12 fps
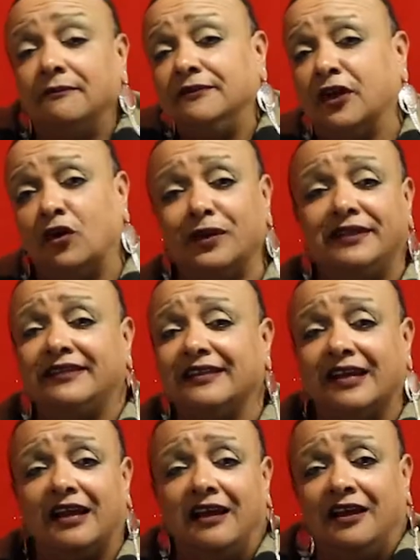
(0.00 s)
The only thing
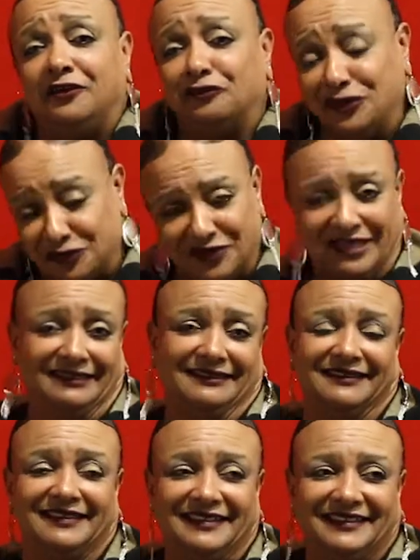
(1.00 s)
I regret
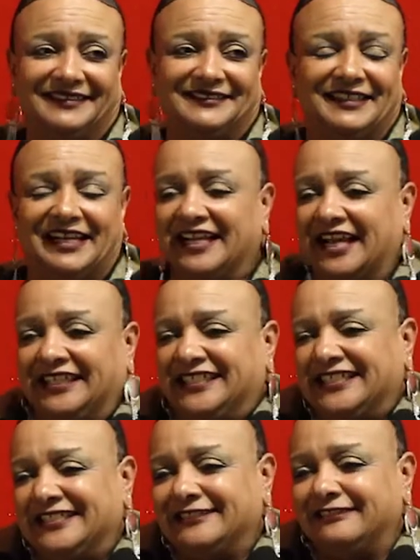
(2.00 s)
is that I
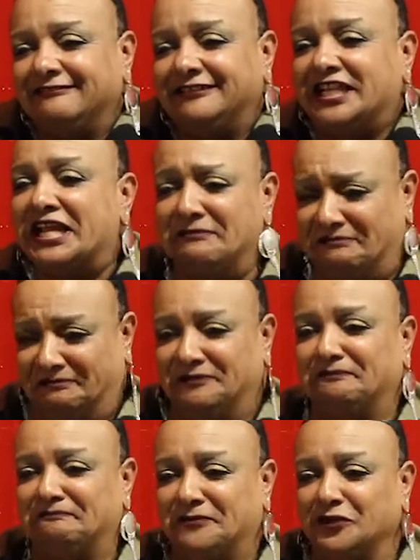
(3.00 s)
didn't take
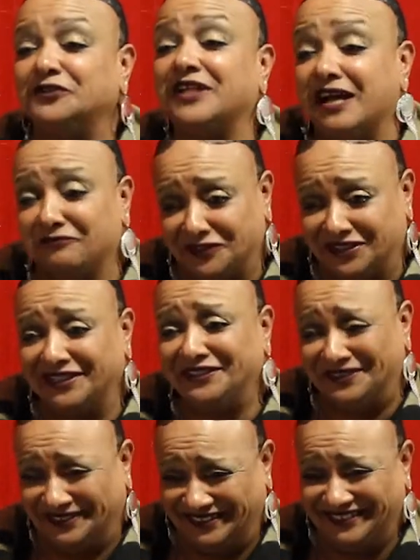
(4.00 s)
those
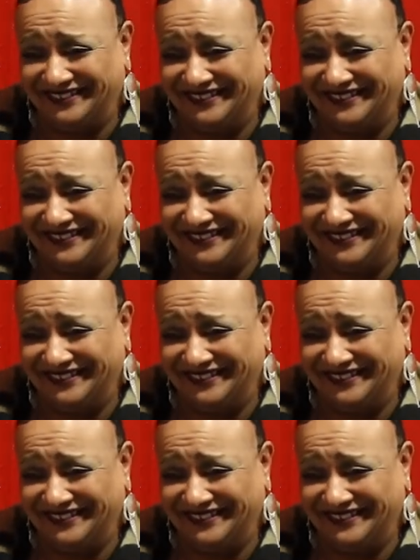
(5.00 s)
conversations.